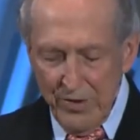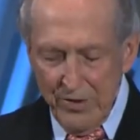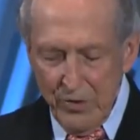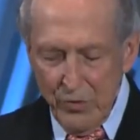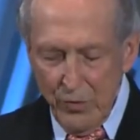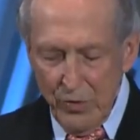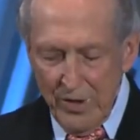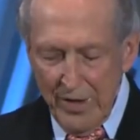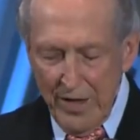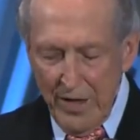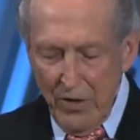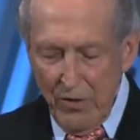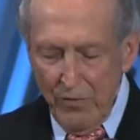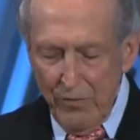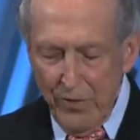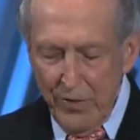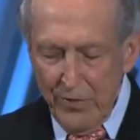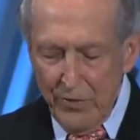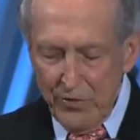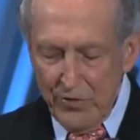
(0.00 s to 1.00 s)
to allow
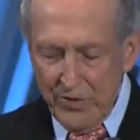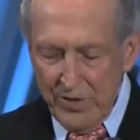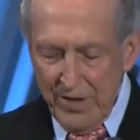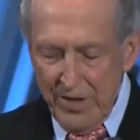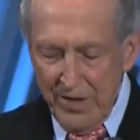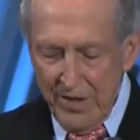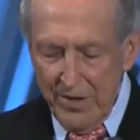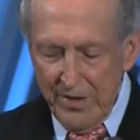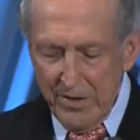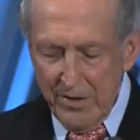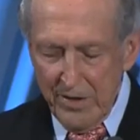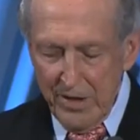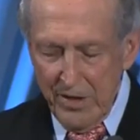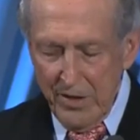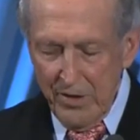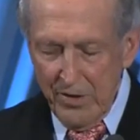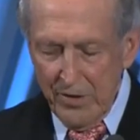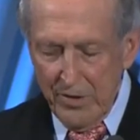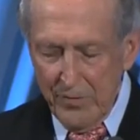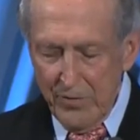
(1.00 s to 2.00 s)
further scaling
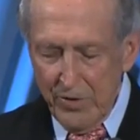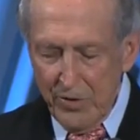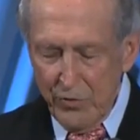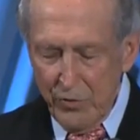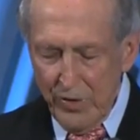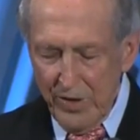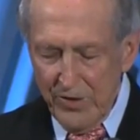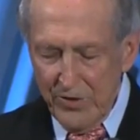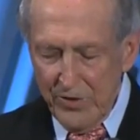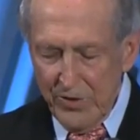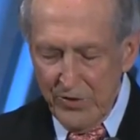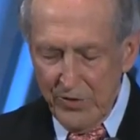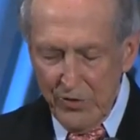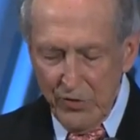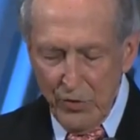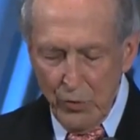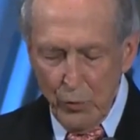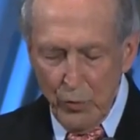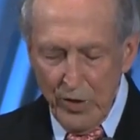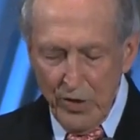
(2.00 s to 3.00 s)
down of the transistor
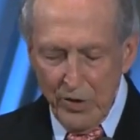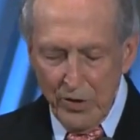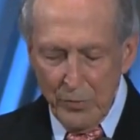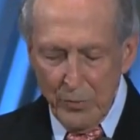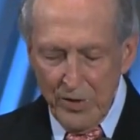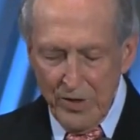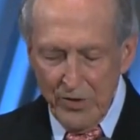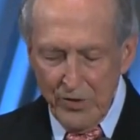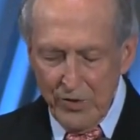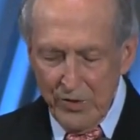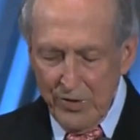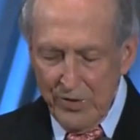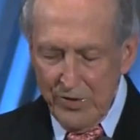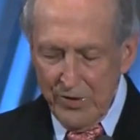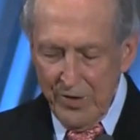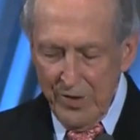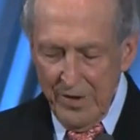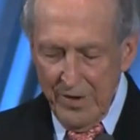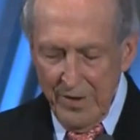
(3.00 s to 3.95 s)
and wire dimensions.